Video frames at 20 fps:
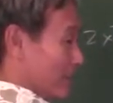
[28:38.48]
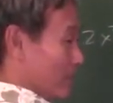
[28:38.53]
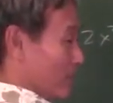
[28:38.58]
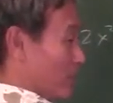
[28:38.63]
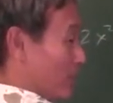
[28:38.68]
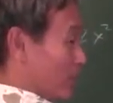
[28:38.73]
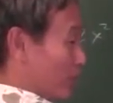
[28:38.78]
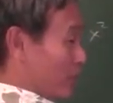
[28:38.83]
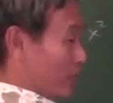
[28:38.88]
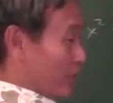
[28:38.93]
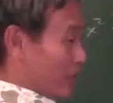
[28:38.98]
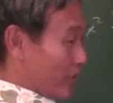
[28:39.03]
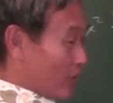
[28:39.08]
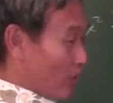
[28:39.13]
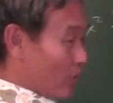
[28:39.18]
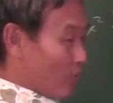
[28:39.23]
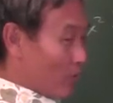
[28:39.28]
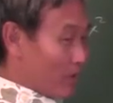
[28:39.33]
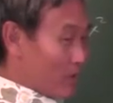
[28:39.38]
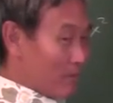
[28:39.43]
When you're doing
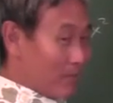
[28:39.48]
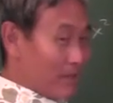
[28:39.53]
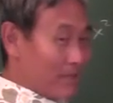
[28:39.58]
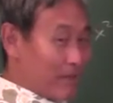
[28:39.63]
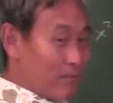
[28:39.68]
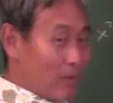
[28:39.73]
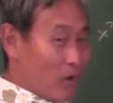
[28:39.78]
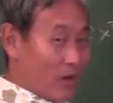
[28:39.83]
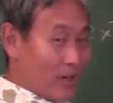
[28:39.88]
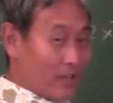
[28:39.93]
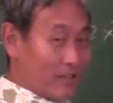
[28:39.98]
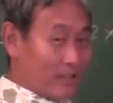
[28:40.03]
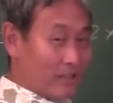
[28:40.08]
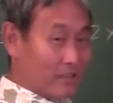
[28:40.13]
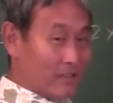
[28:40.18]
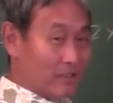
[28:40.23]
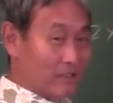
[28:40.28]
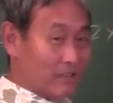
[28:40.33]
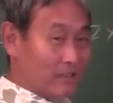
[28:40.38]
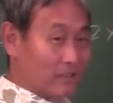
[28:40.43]
your homework Monday morning?
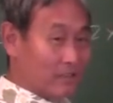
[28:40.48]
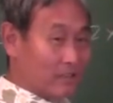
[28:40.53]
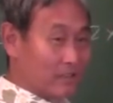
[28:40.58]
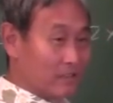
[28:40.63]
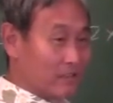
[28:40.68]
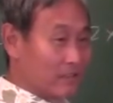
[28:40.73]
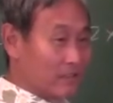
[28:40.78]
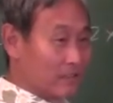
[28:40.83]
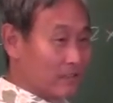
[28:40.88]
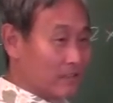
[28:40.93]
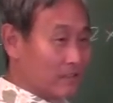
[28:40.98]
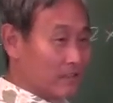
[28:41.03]
Um.